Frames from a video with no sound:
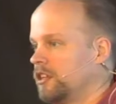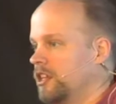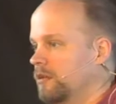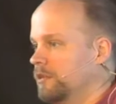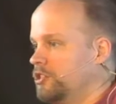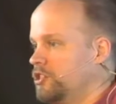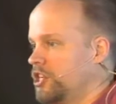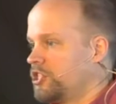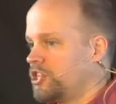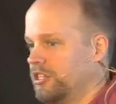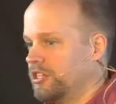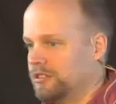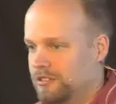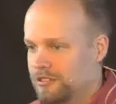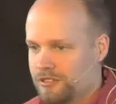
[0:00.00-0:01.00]
The
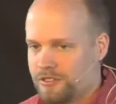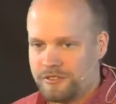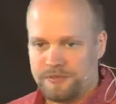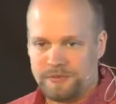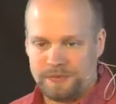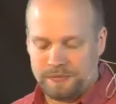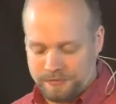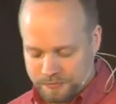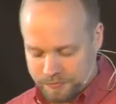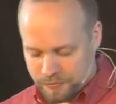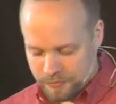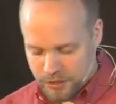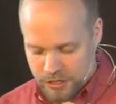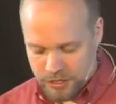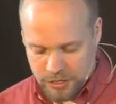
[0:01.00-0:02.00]
magicians,
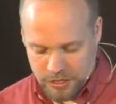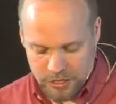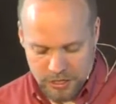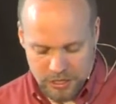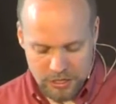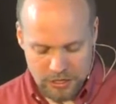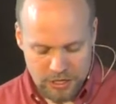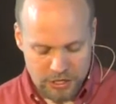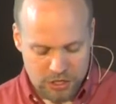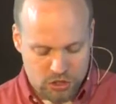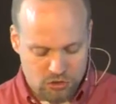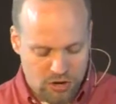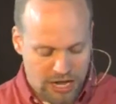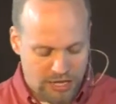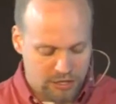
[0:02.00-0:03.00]
the
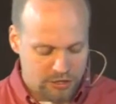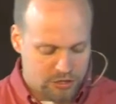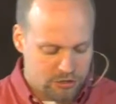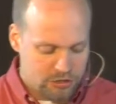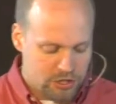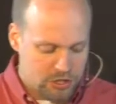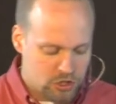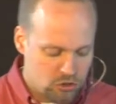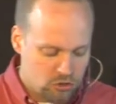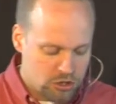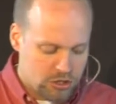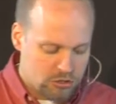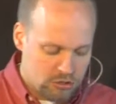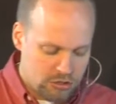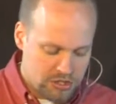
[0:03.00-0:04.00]
astrologers, the
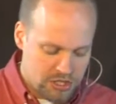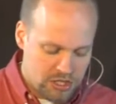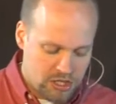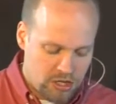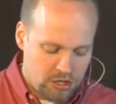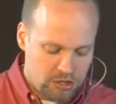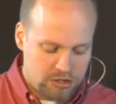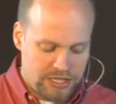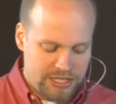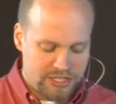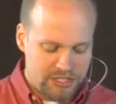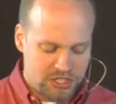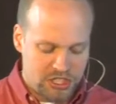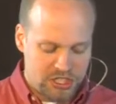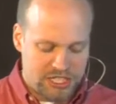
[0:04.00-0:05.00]
sorcerers, and the
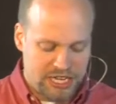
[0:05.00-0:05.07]
Chaldeans to